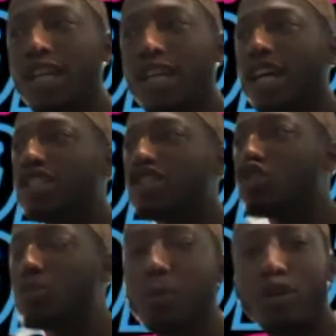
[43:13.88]
a
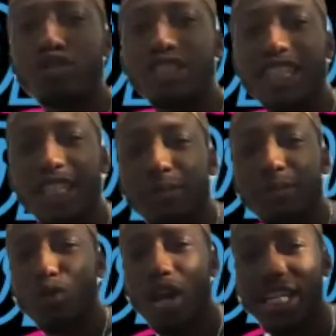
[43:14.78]
Super Bowl team
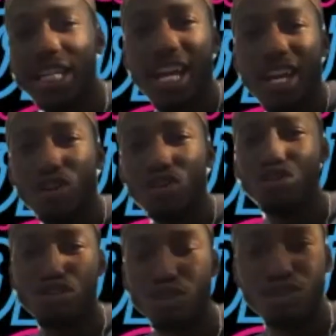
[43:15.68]
right now, who you
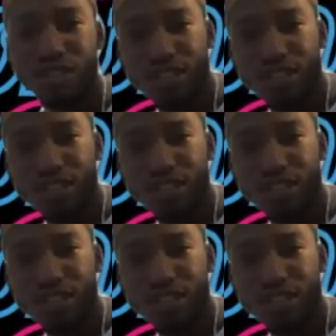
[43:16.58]
choosing?